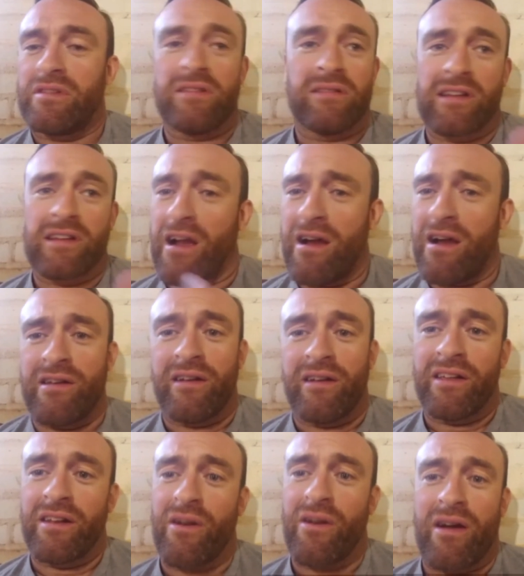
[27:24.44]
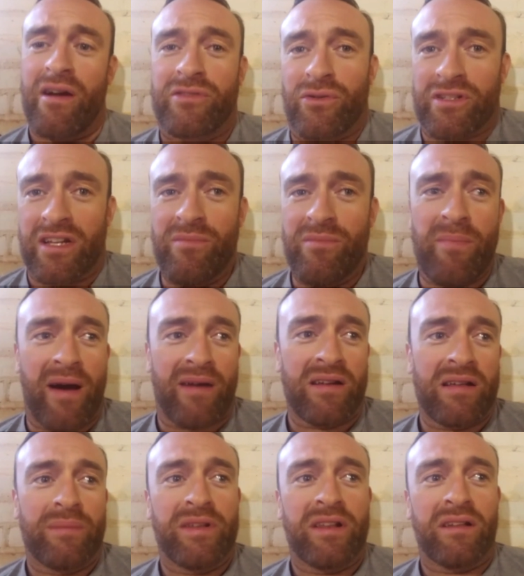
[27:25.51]
Lagana, you know, I've talked to him about
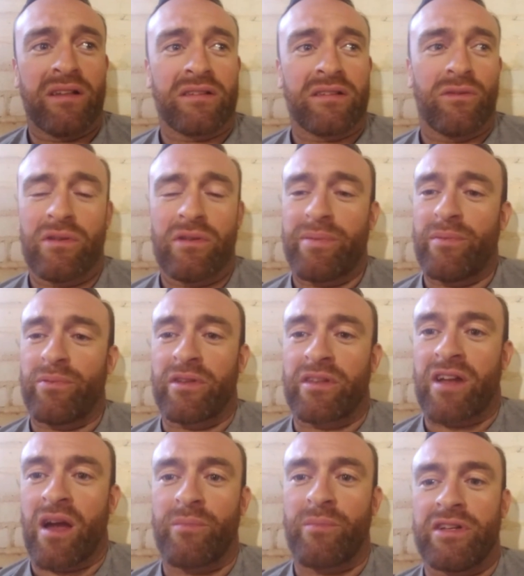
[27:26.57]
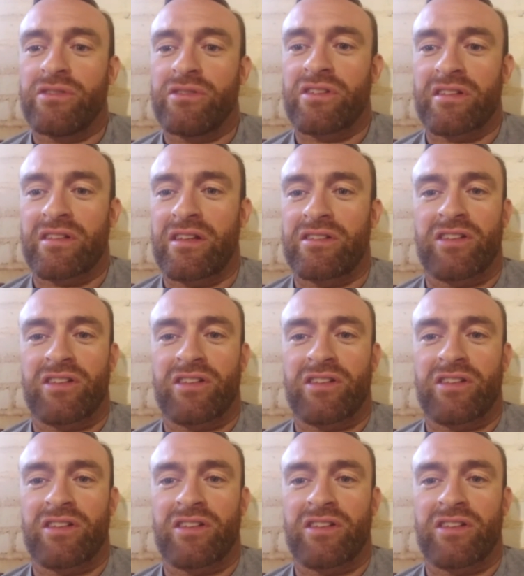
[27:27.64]
it. I mean, all the people in the company, usually like they